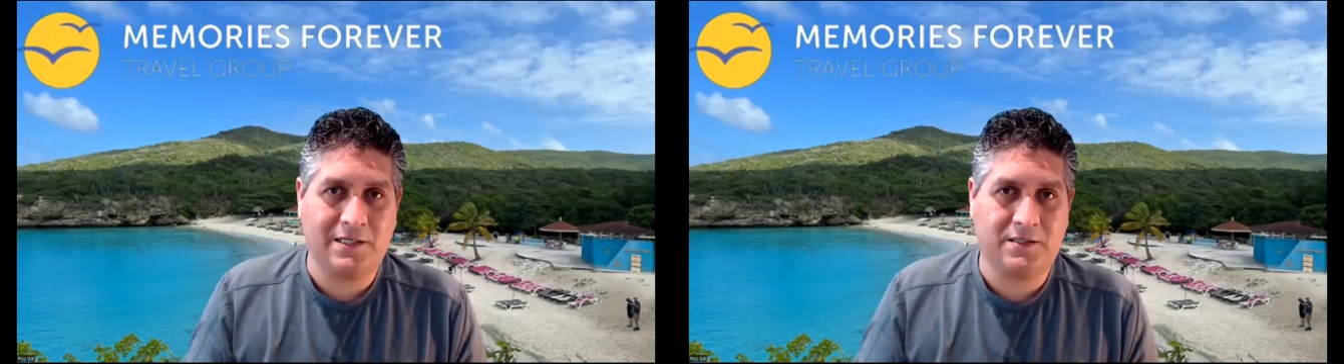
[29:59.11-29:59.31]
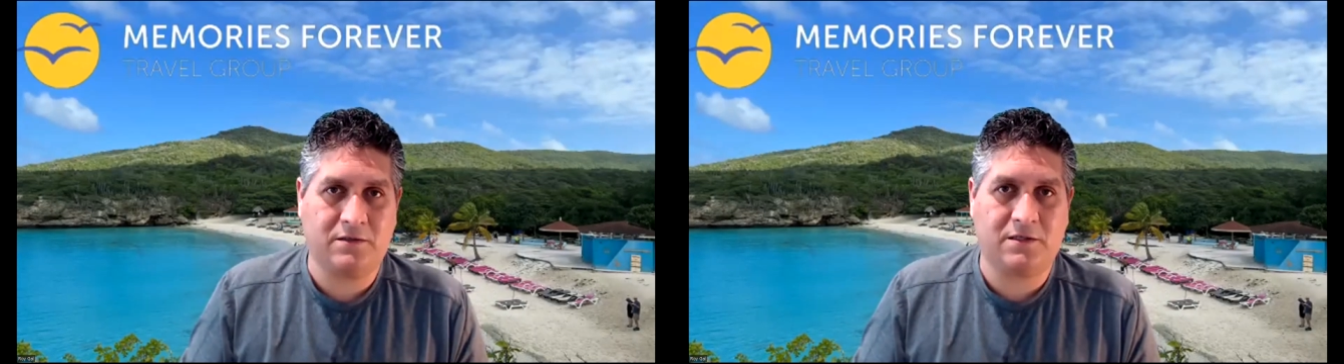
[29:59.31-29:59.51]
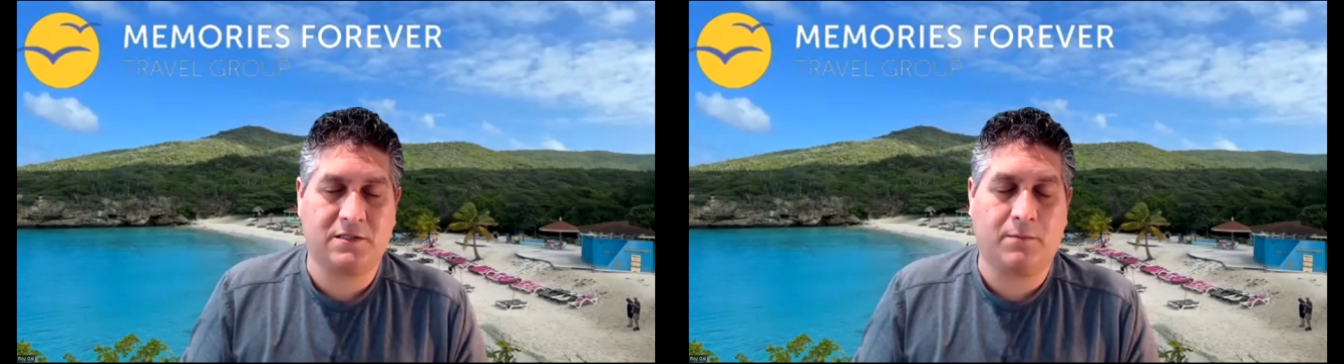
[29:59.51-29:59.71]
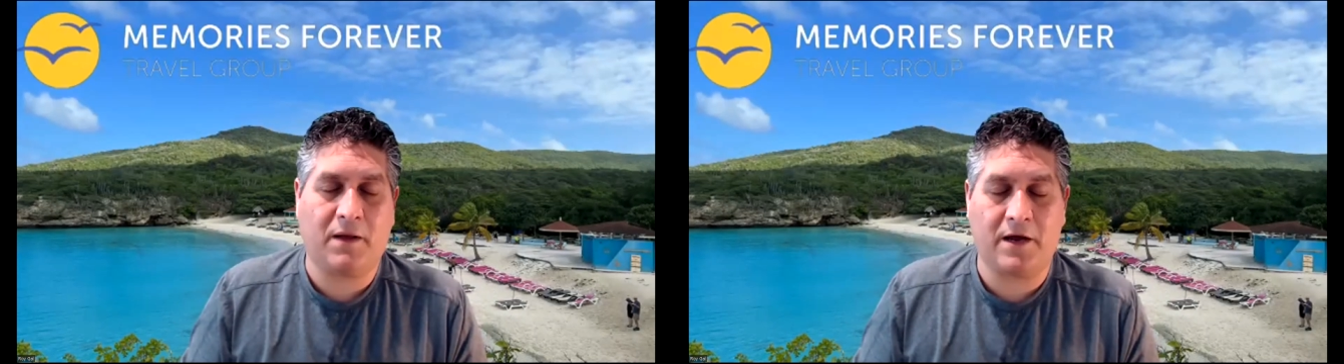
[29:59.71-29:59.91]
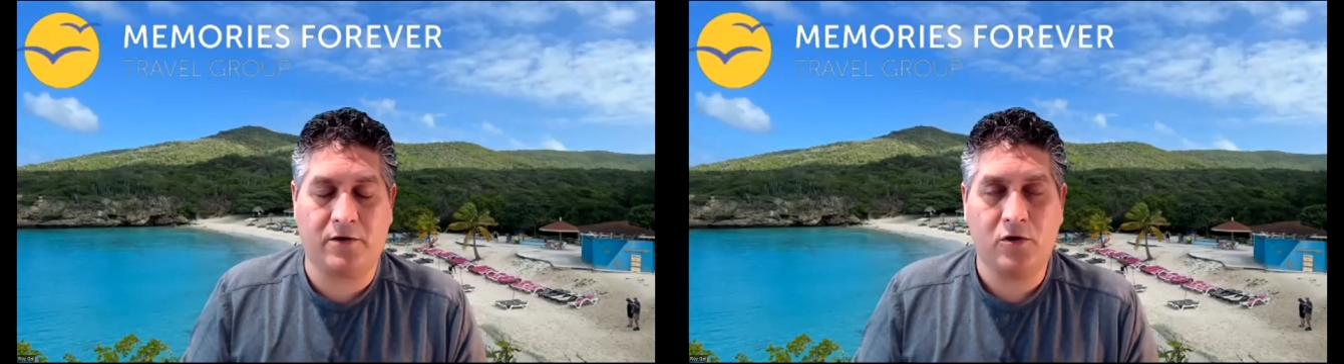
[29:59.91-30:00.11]
to the
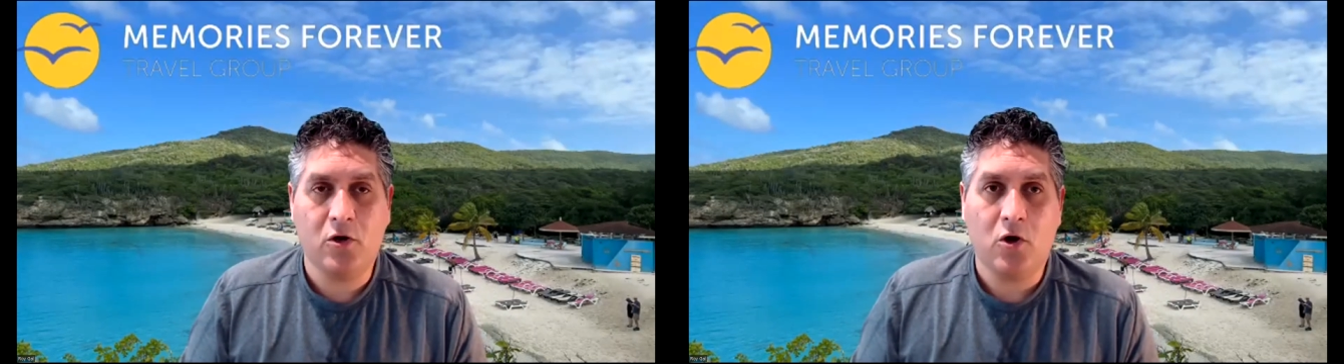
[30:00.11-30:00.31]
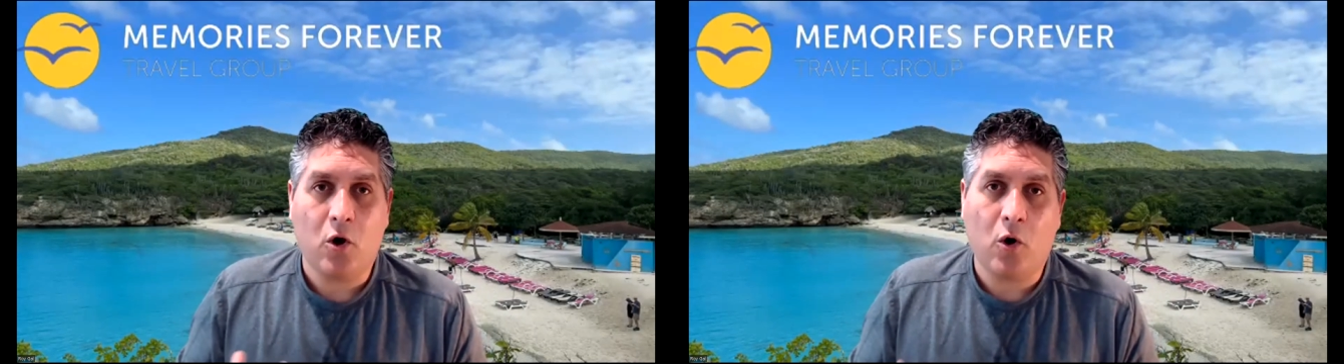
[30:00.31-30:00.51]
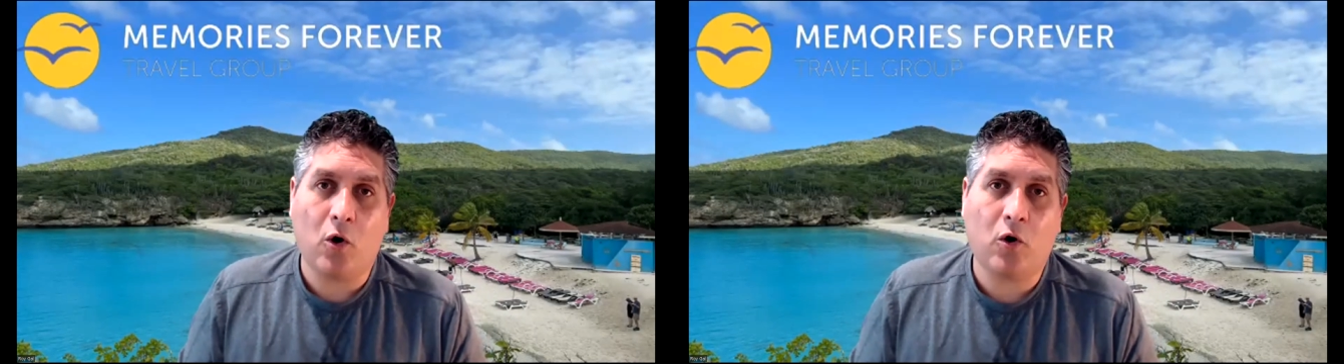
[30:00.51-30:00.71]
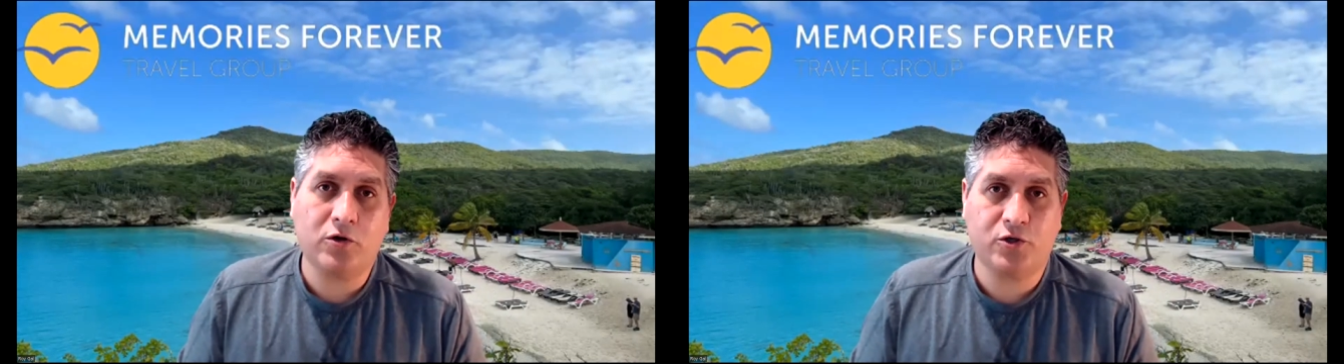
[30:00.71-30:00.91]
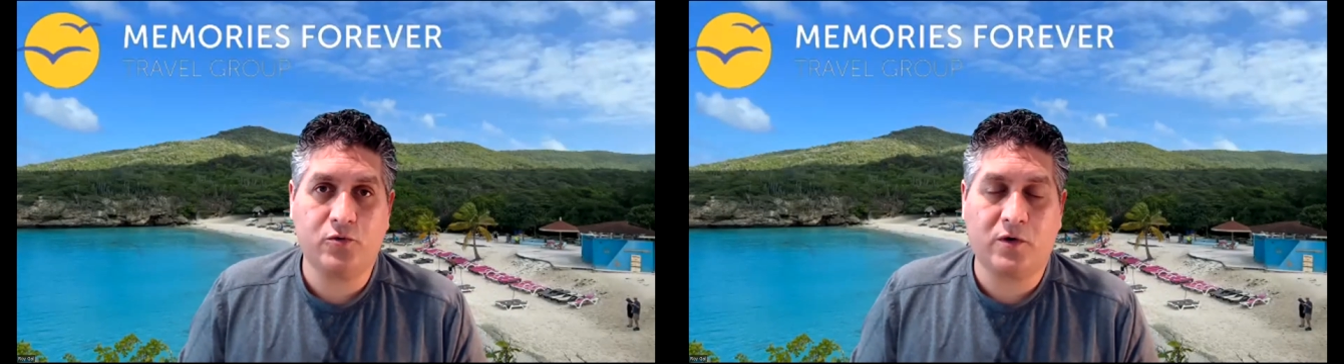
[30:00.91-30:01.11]
supplier. All
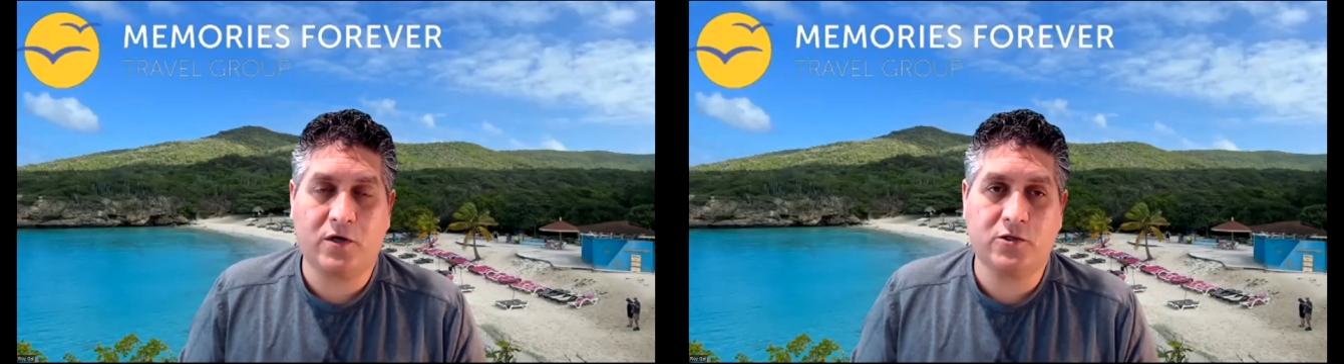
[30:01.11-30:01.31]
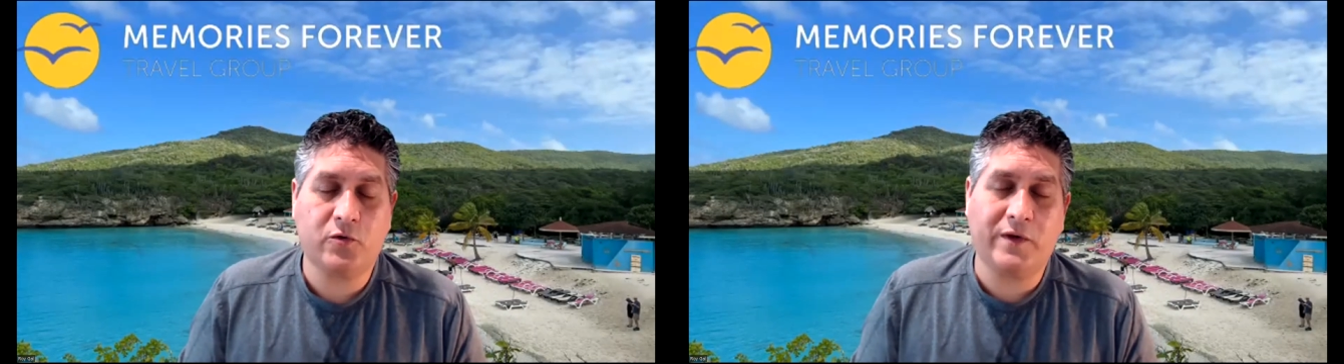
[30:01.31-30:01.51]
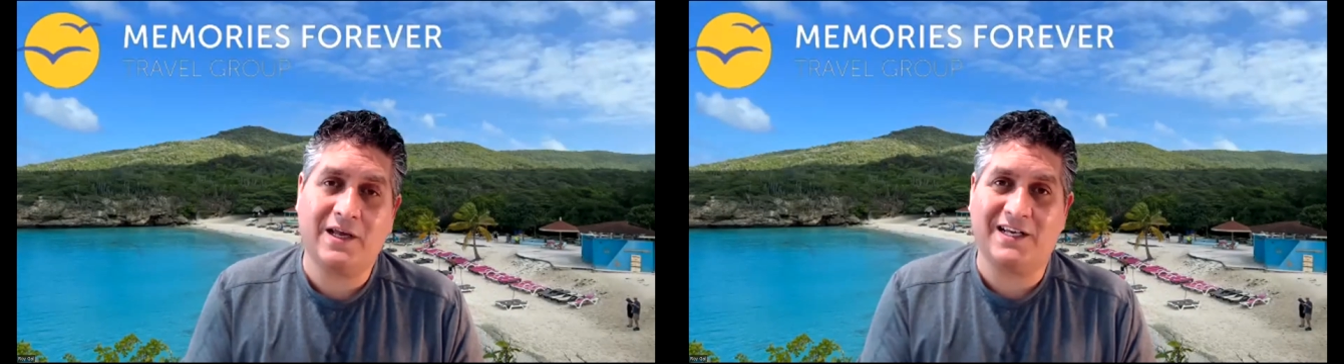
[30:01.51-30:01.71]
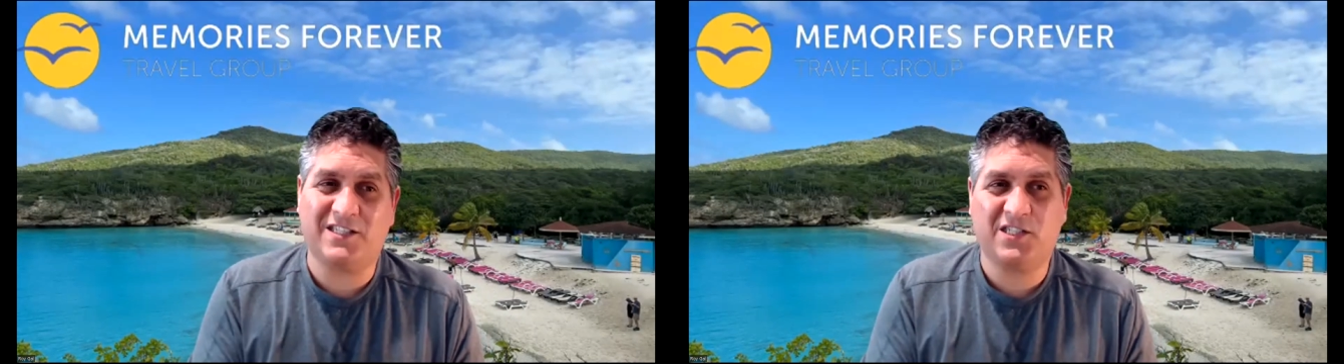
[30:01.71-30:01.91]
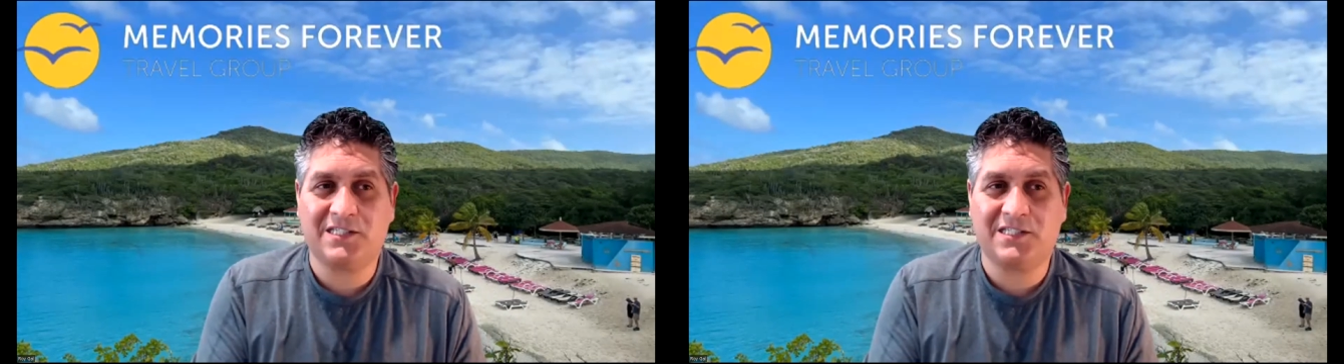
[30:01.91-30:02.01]
you are doing is just